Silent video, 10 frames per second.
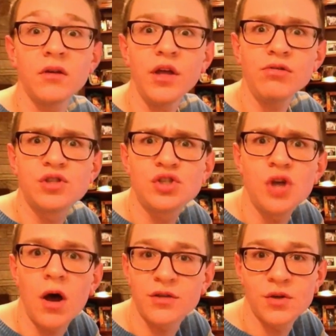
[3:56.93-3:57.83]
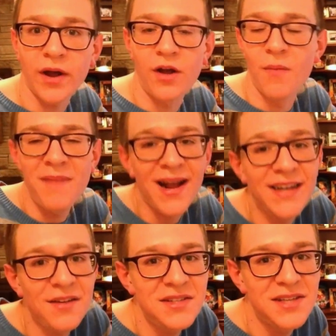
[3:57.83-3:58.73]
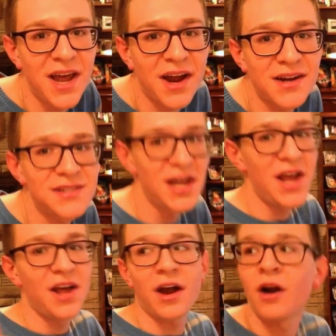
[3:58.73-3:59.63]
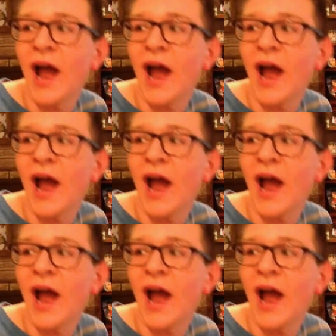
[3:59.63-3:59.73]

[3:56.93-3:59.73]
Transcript: it was so I come back downstairs, or